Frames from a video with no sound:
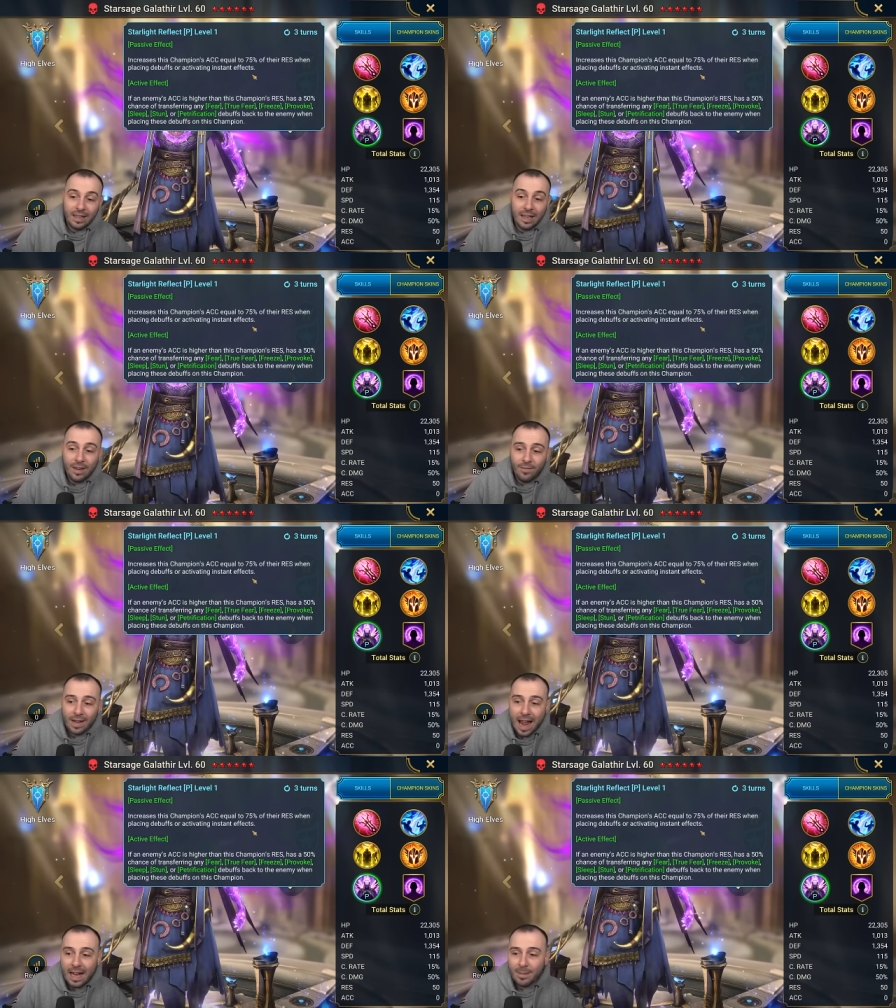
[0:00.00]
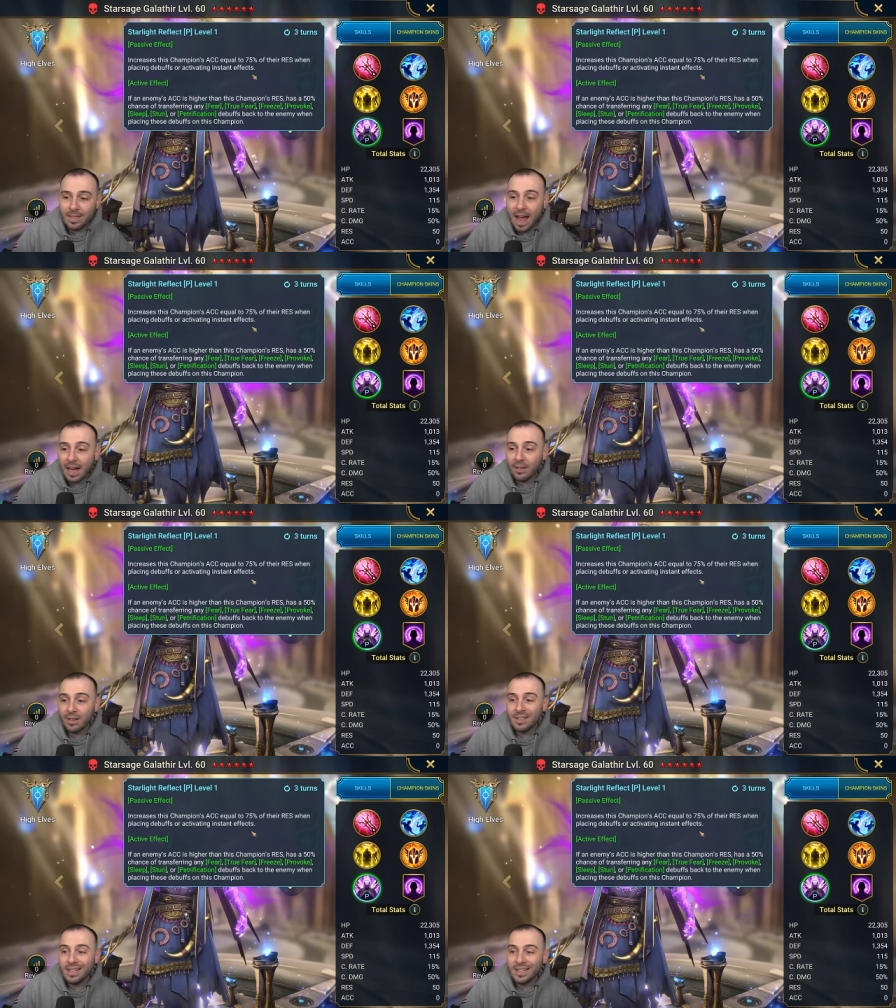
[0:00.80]
if an enemy's
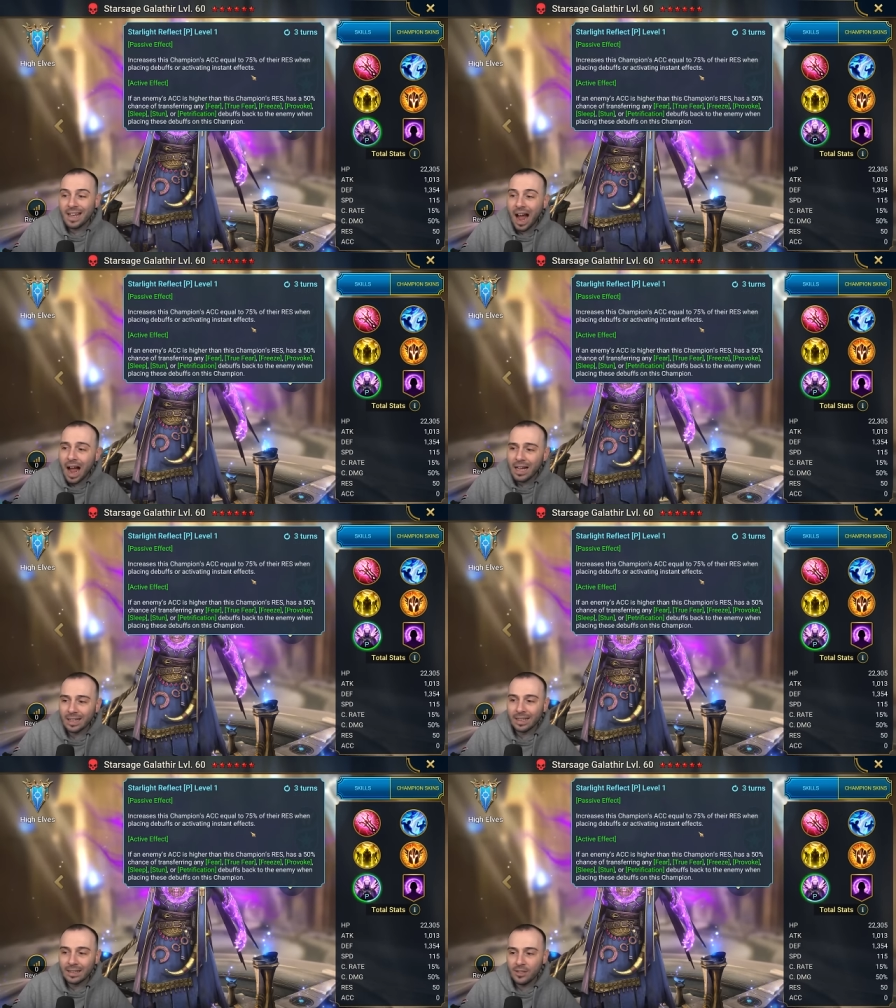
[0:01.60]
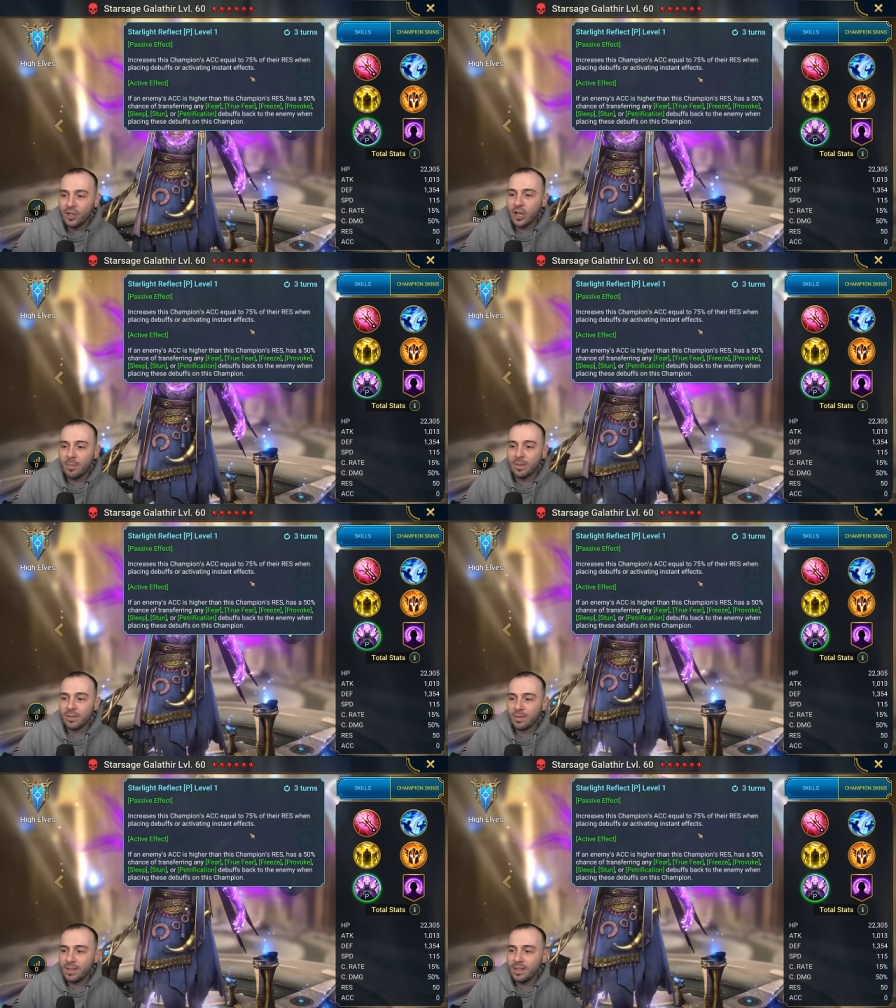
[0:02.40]
accuracy is higher than this champion's
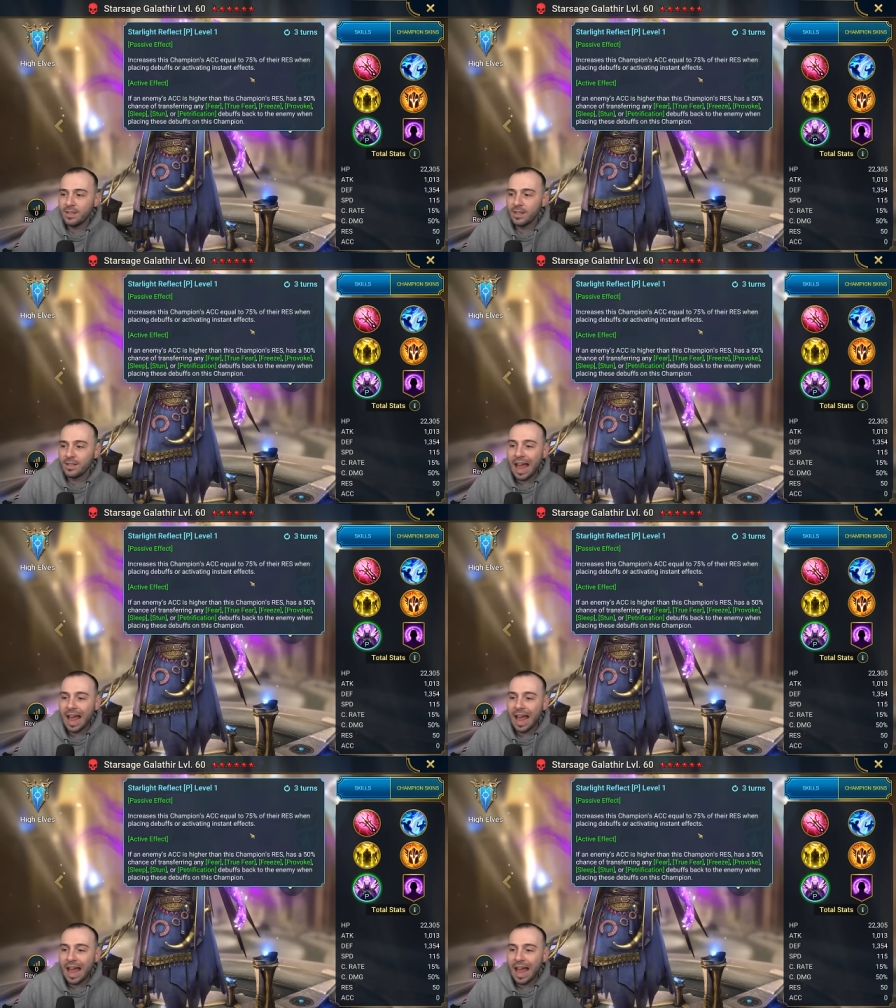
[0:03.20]
resistance,